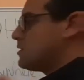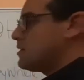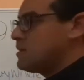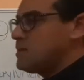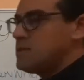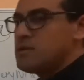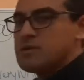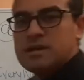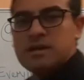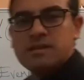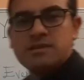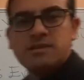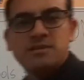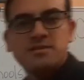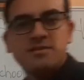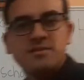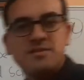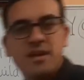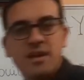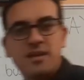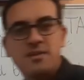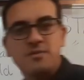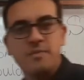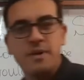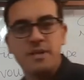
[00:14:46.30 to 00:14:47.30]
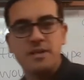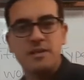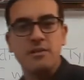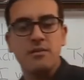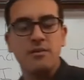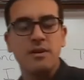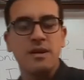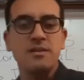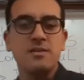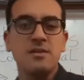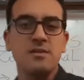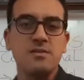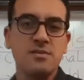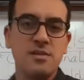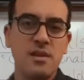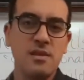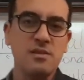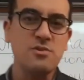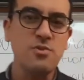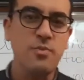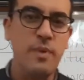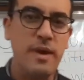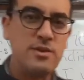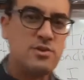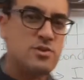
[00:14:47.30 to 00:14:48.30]
Look at this statement, look at this
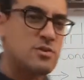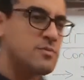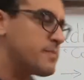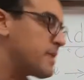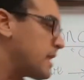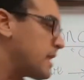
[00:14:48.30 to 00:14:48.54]
situation,